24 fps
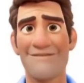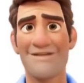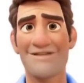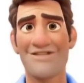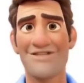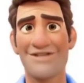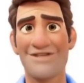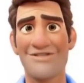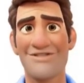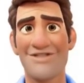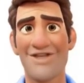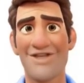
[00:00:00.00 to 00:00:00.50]

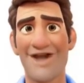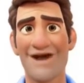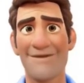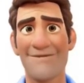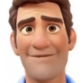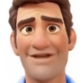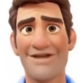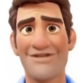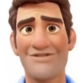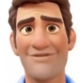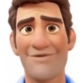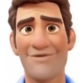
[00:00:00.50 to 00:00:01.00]
Since
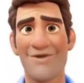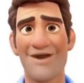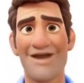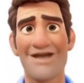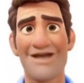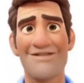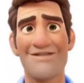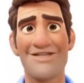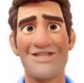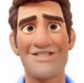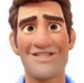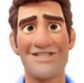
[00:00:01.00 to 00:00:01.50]
climate is
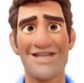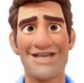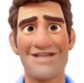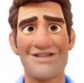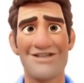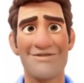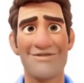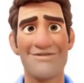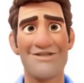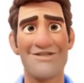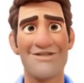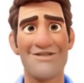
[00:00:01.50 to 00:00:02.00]
related to
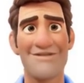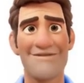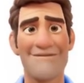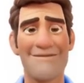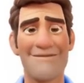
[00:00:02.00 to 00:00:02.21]
seasons,